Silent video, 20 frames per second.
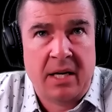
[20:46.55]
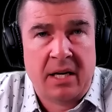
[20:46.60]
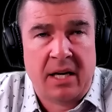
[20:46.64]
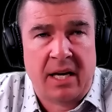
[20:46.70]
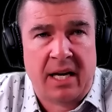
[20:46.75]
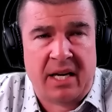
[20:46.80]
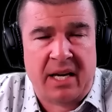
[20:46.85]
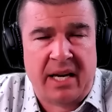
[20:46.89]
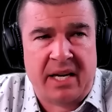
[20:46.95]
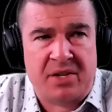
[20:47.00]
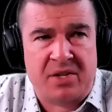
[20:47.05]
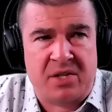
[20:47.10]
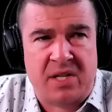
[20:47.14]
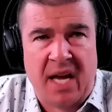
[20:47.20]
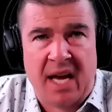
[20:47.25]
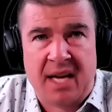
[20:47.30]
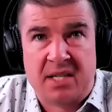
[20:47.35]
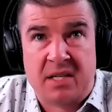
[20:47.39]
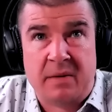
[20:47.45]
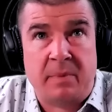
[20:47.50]
is
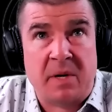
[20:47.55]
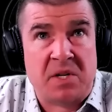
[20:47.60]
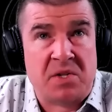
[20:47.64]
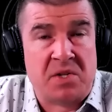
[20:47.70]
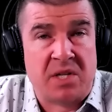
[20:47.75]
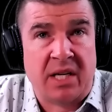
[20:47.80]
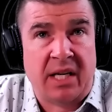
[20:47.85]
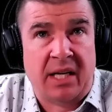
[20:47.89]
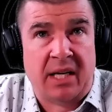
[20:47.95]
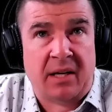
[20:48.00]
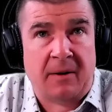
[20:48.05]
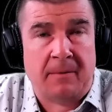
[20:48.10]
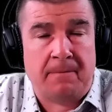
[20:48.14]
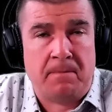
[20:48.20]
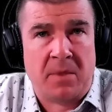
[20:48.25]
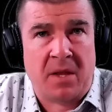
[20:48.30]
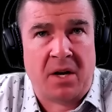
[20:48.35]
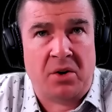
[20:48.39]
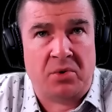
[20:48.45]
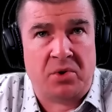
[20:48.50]
yet to be seen.
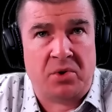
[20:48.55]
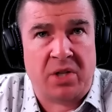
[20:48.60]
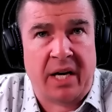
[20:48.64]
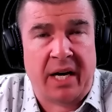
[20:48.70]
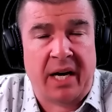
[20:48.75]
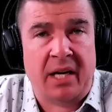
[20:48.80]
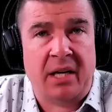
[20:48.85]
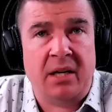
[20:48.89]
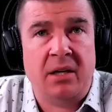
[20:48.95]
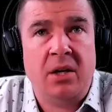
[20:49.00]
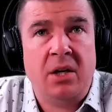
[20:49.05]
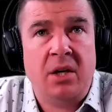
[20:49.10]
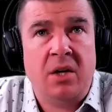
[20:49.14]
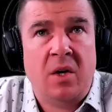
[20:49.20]
Okay,